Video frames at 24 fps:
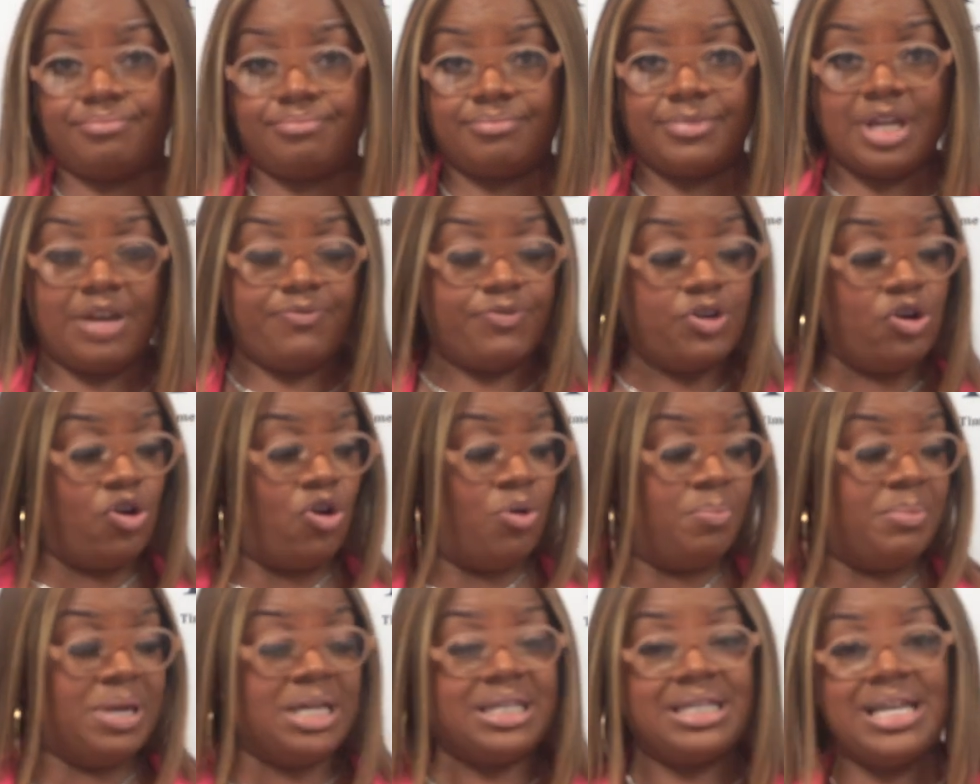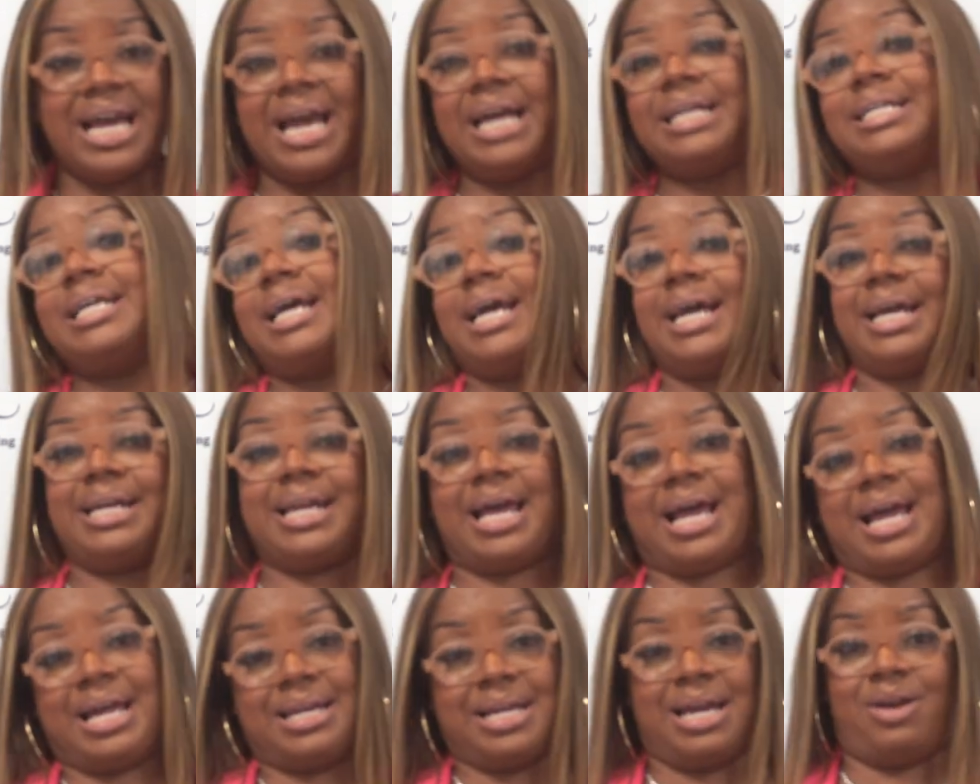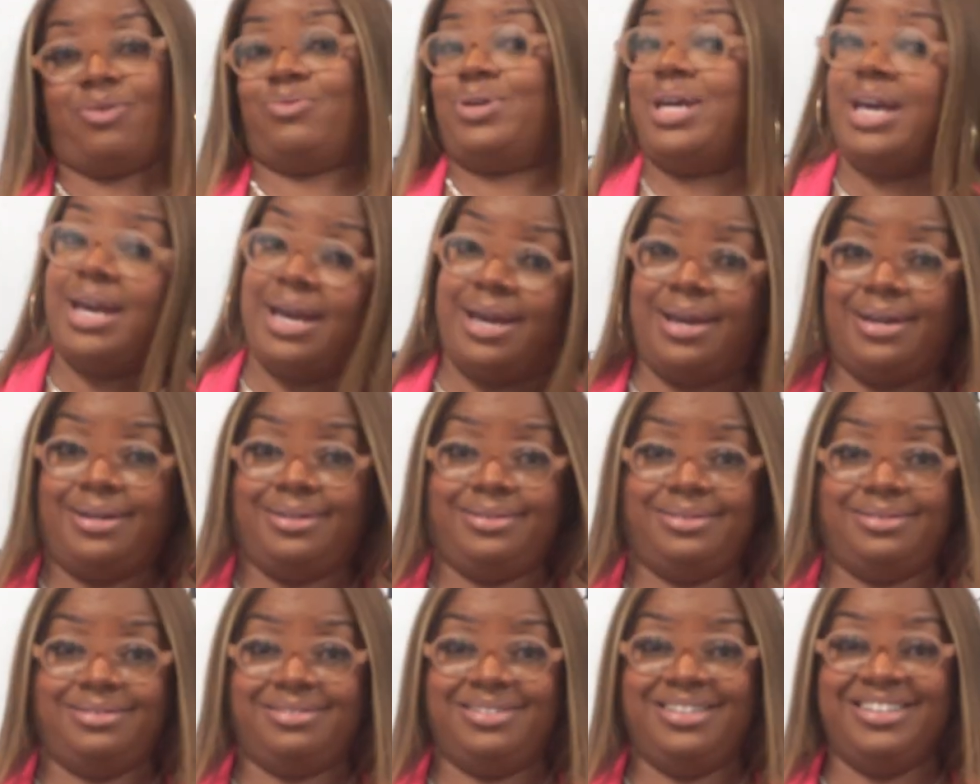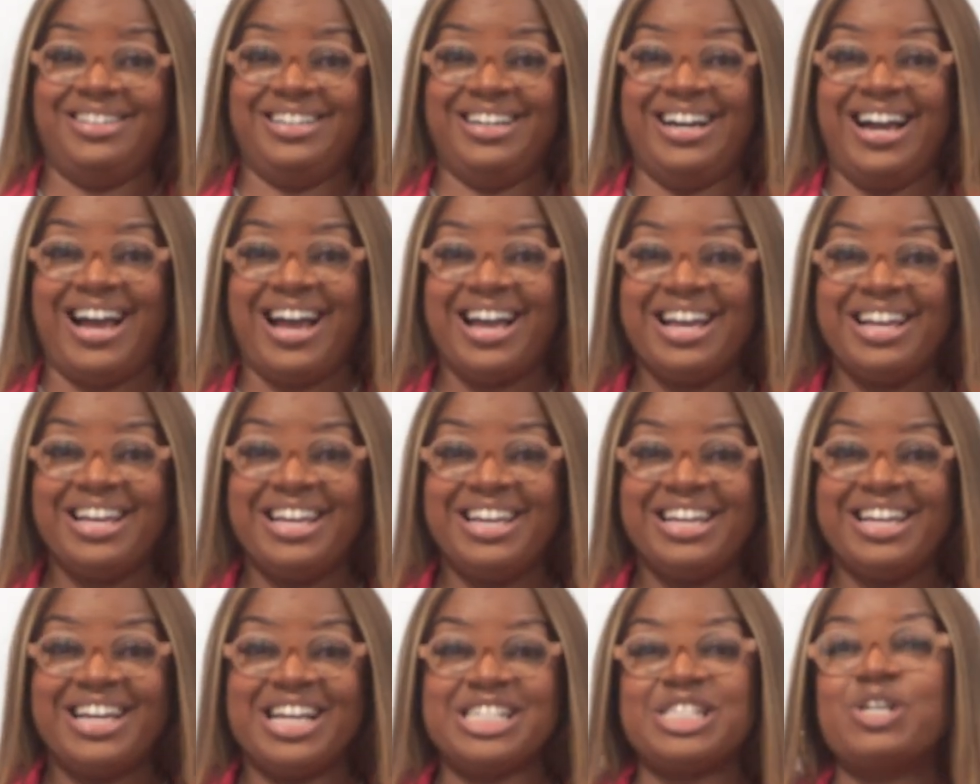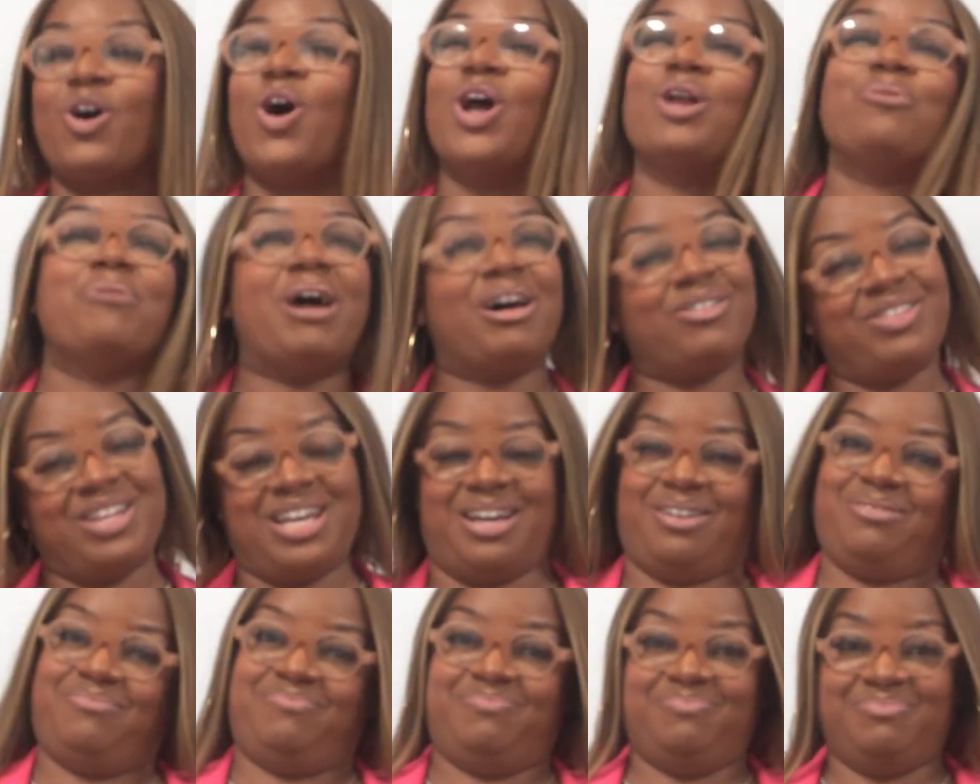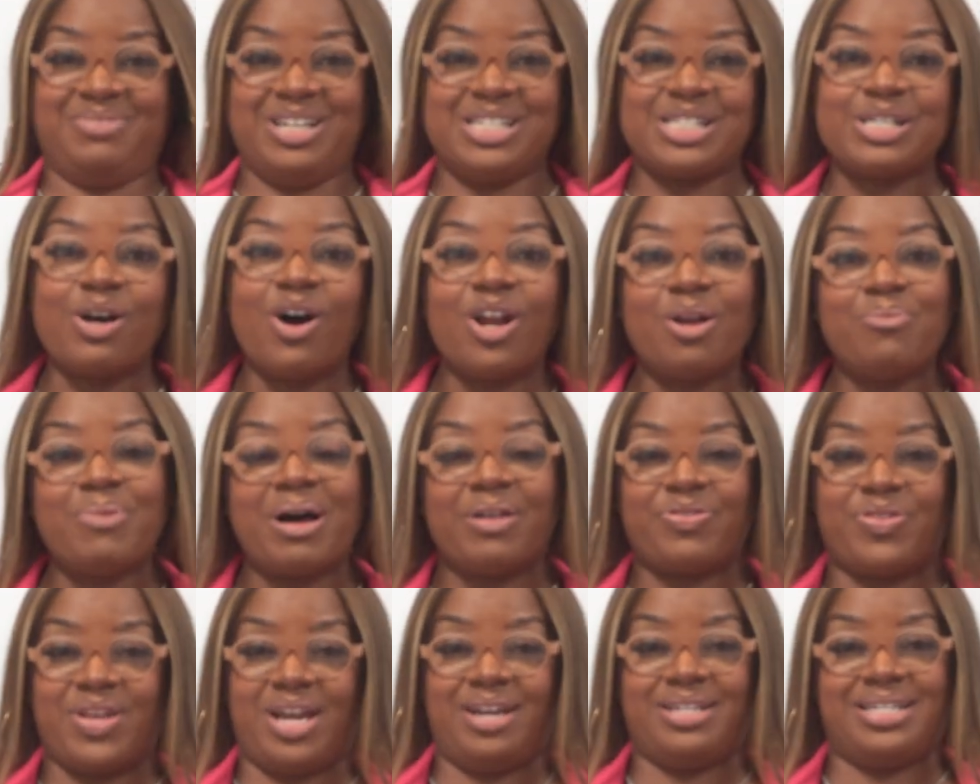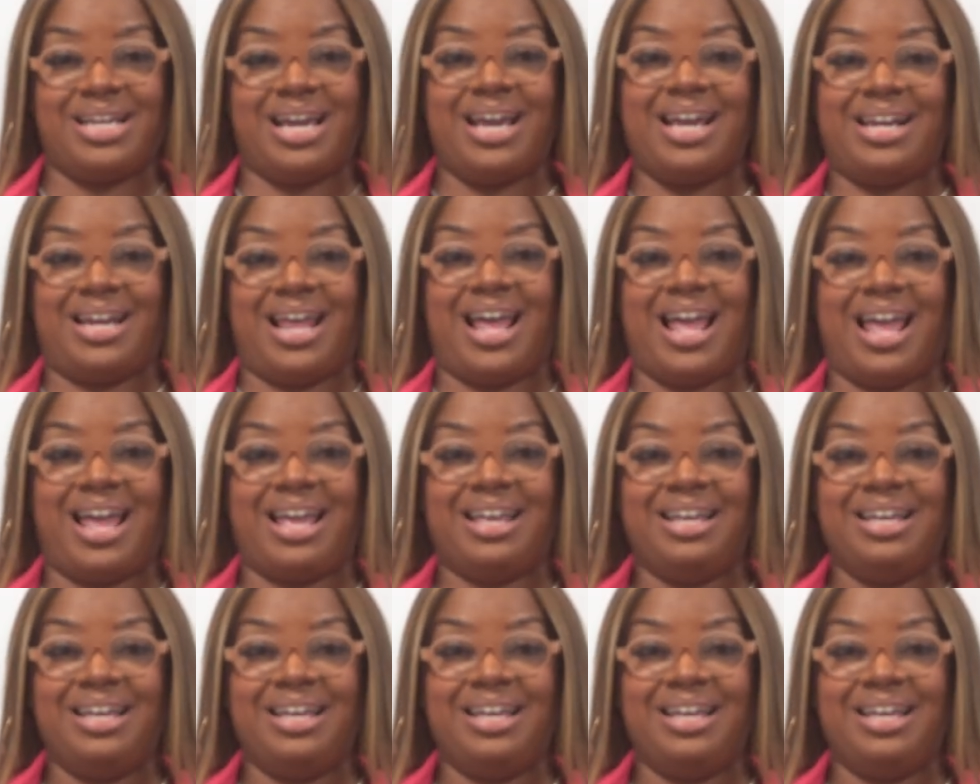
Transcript: If you don't meet their deadline, they don't care. It's all about them. It's all about their deadline.